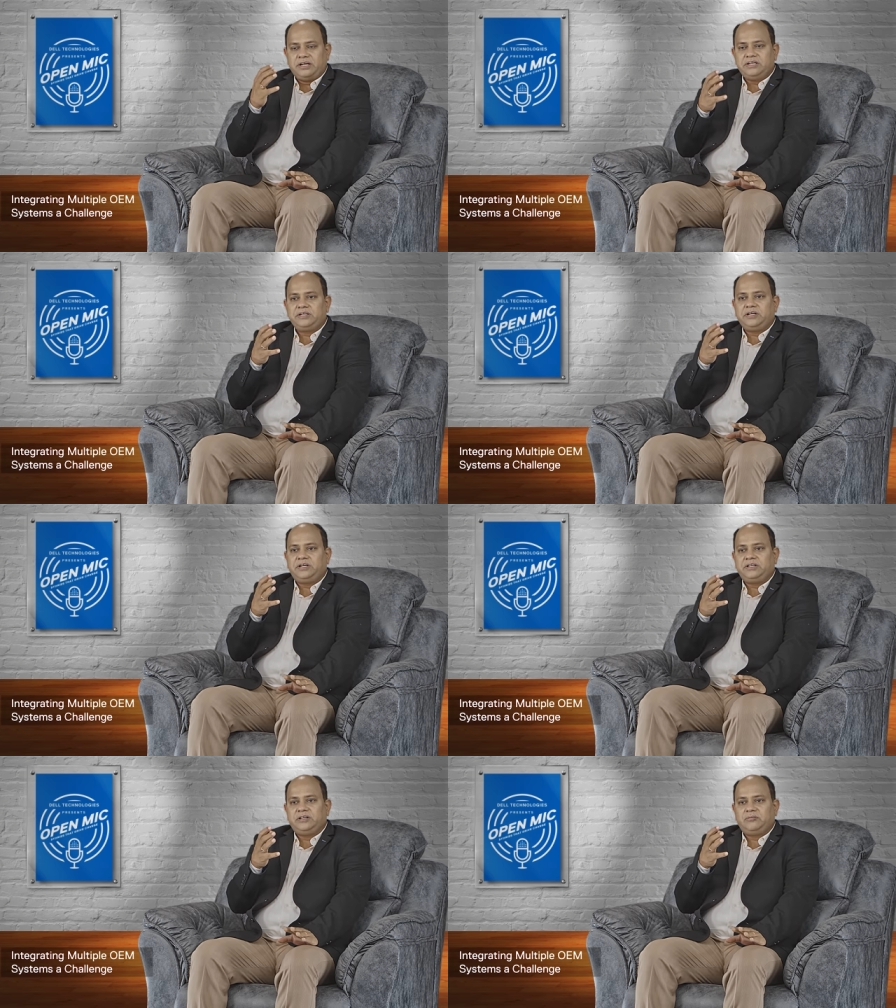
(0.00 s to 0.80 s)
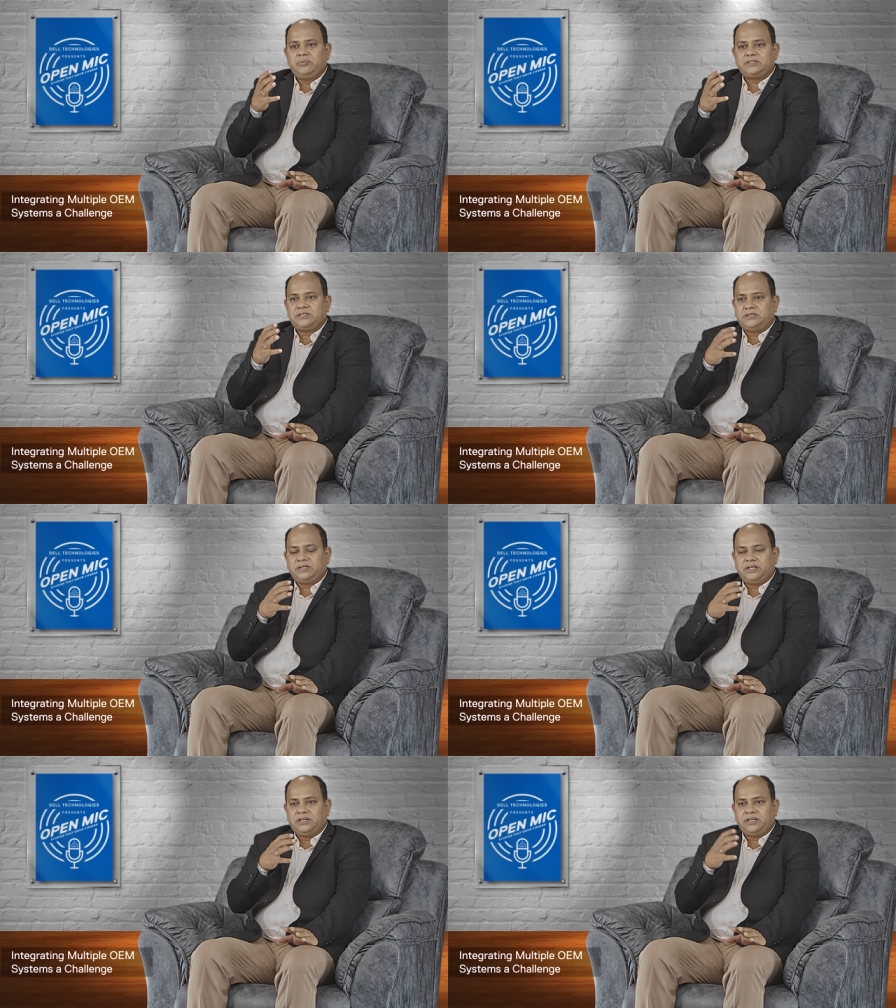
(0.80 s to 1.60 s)
integrating them it's a
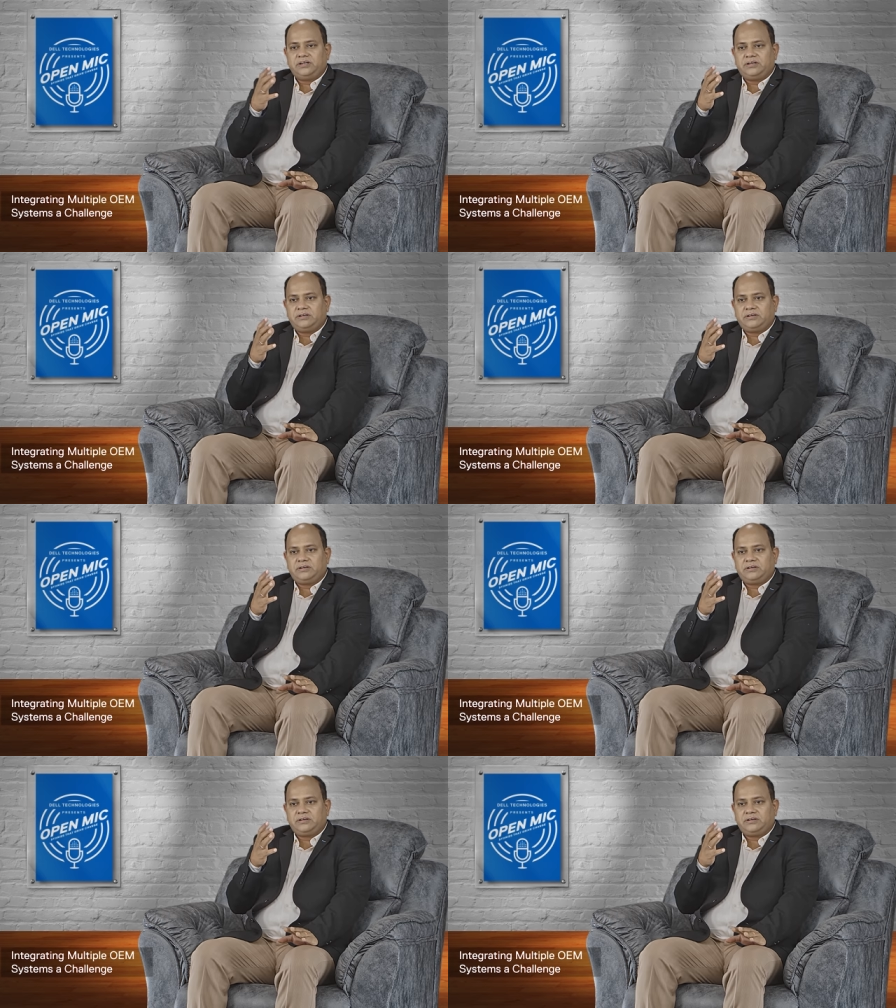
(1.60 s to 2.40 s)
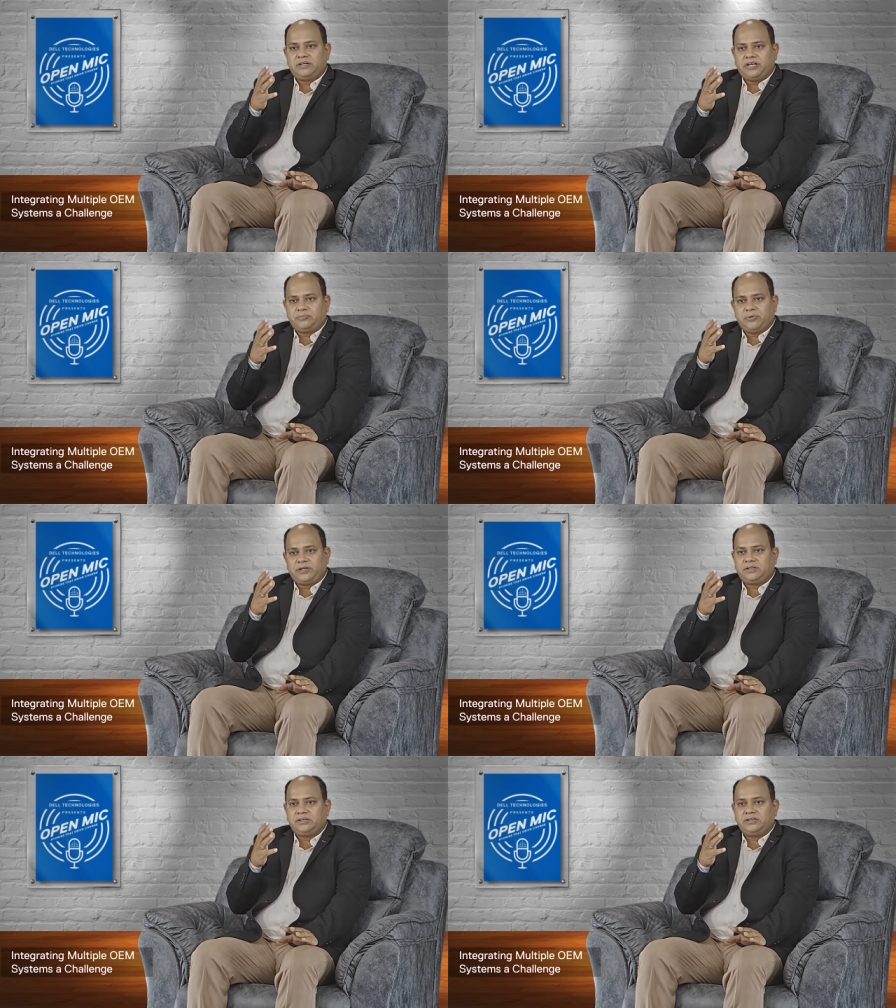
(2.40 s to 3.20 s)
really nightmare